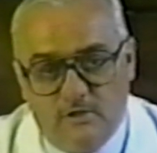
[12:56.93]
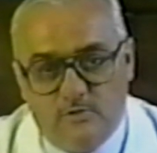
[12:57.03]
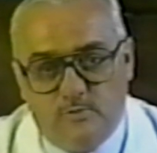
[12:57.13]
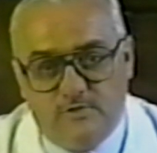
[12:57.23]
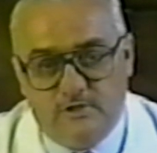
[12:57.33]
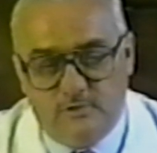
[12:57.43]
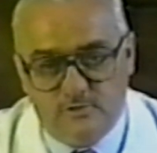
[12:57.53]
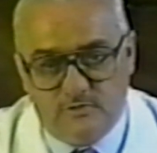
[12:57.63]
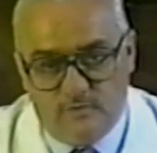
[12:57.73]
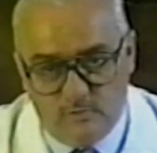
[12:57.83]
with the
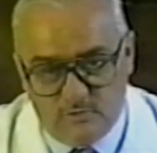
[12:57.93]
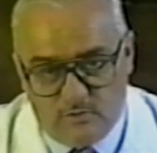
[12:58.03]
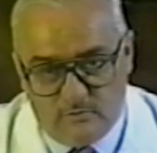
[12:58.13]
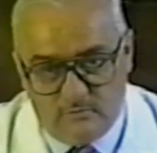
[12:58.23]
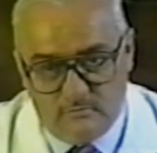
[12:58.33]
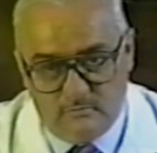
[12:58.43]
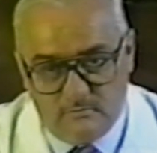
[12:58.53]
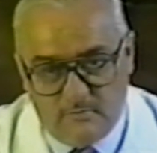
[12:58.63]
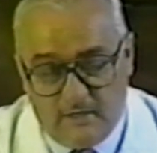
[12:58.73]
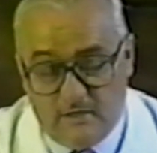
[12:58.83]
use of ozone.
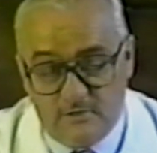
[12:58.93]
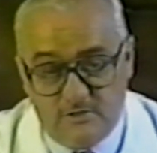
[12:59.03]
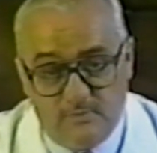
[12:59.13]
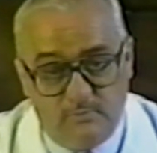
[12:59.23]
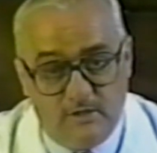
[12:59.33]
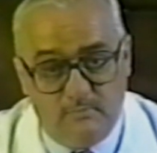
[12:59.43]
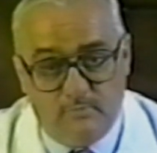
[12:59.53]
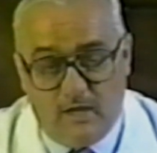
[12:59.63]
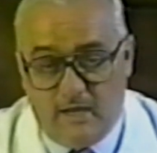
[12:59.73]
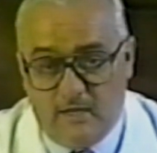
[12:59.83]
And it's simply
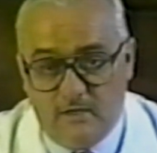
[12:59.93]
by